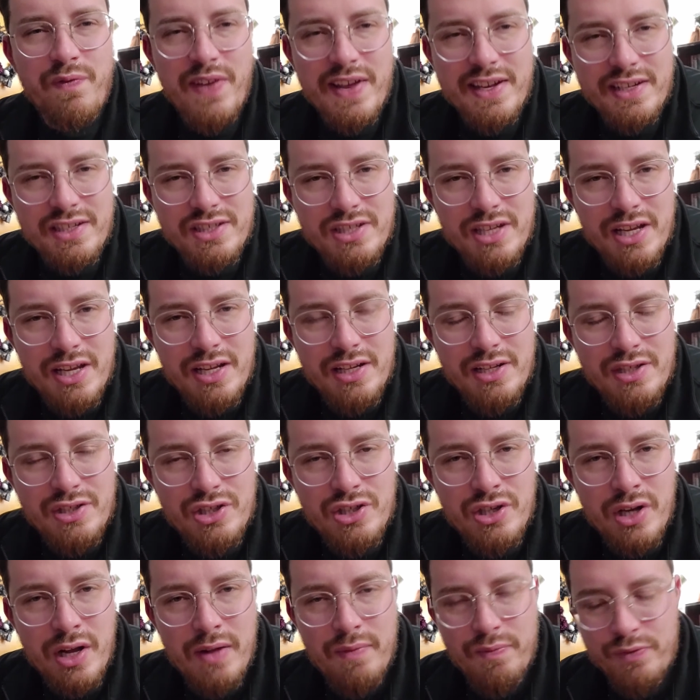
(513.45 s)
vintage
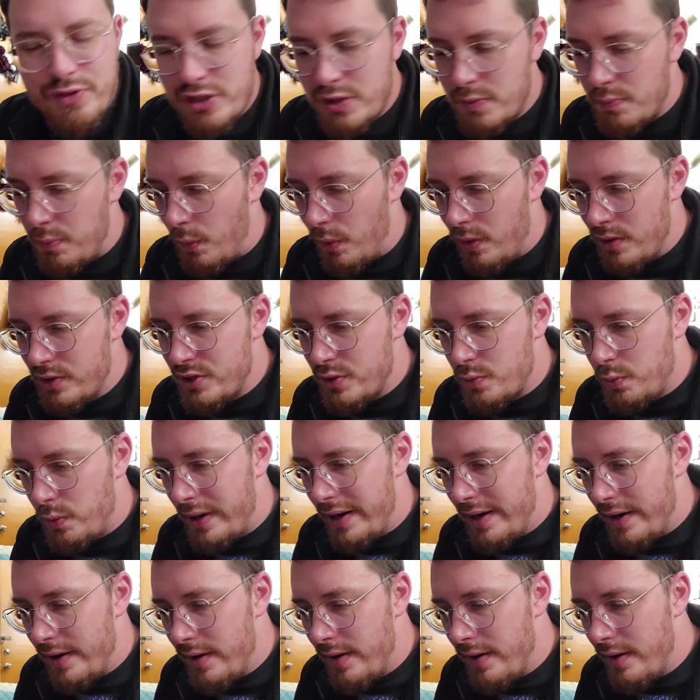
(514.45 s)

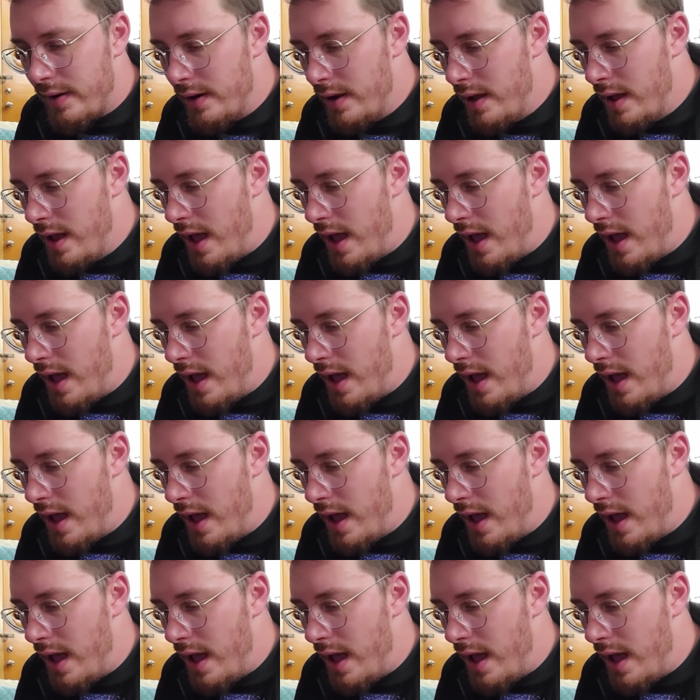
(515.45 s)
sportswear.